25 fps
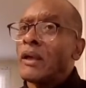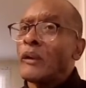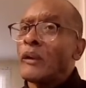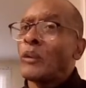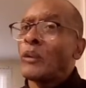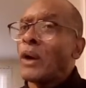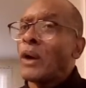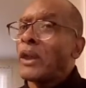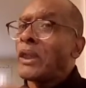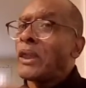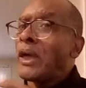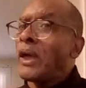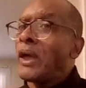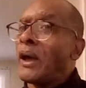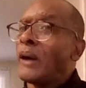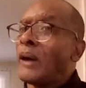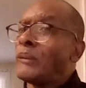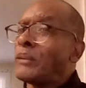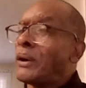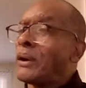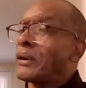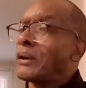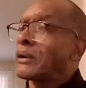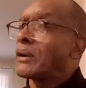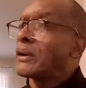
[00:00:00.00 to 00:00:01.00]

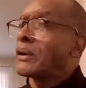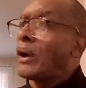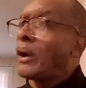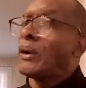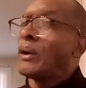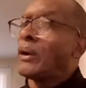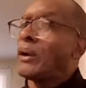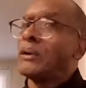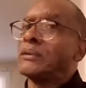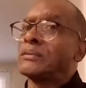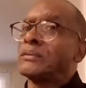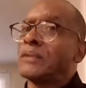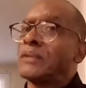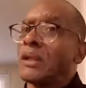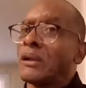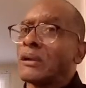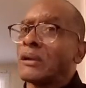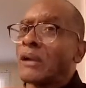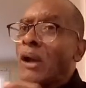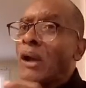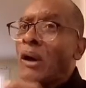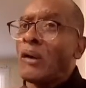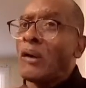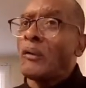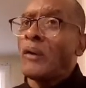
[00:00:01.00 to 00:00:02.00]
Whatever goes
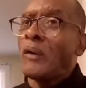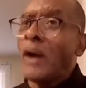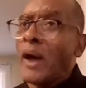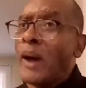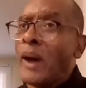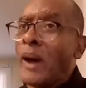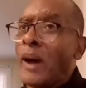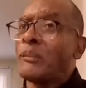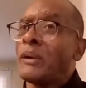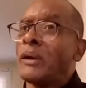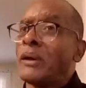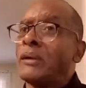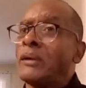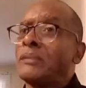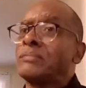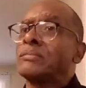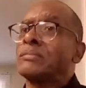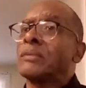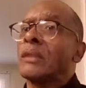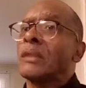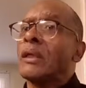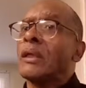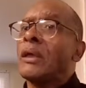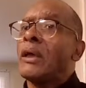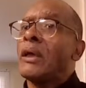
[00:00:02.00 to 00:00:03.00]
is gonna happen,
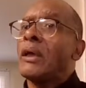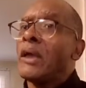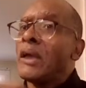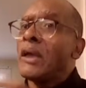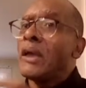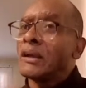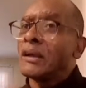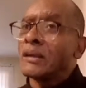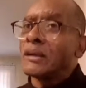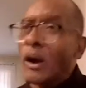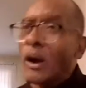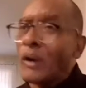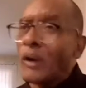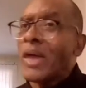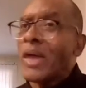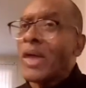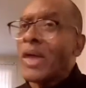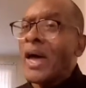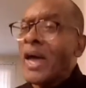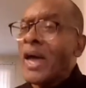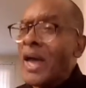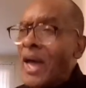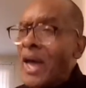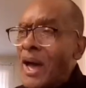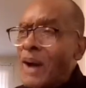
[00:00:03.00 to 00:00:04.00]
it's gonna
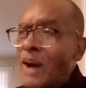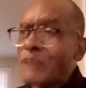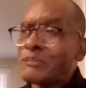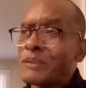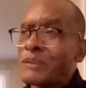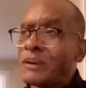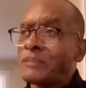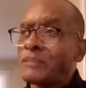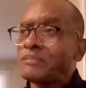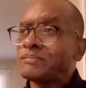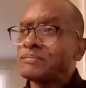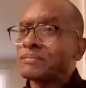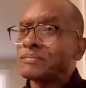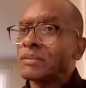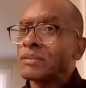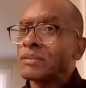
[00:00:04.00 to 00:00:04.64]
happen.